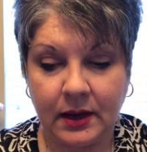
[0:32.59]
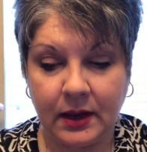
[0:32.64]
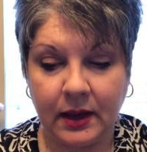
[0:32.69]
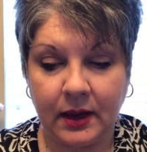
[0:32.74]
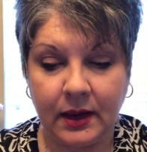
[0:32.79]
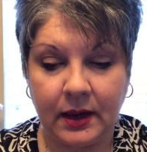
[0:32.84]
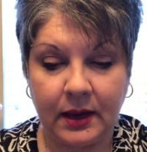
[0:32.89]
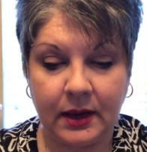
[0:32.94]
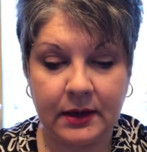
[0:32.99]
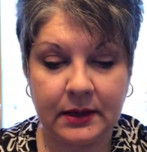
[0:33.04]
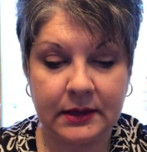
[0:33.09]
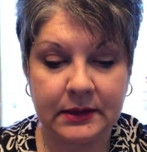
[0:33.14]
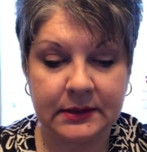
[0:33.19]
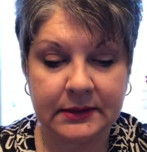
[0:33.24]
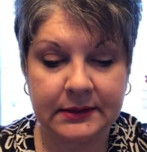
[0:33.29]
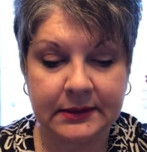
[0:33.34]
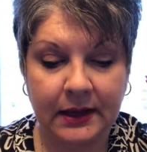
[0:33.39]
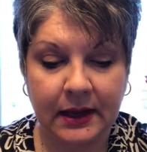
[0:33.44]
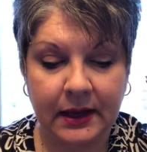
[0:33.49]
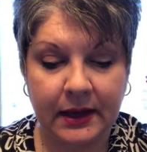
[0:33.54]
And
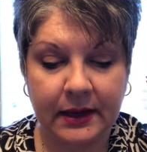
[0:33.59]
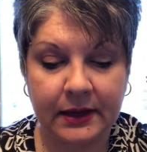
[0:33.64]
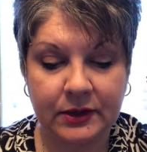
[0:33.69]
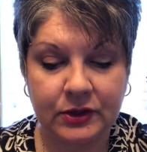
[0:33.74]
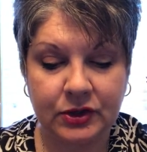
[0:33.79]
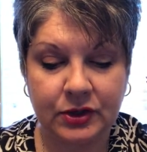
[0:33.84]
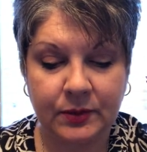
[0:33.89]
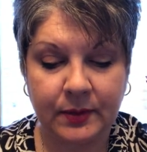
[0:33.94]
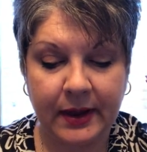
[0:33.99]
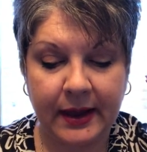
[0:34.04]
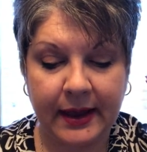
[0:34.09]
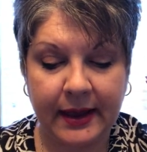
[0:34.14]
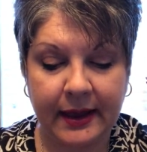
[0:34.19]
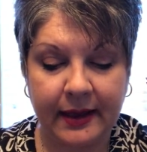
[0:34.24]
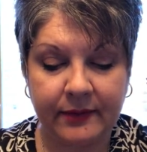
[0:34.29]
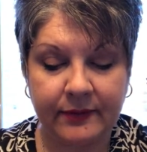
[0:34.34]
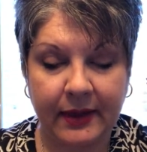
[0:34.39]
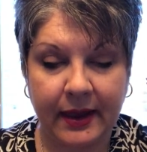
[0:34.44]
inside you have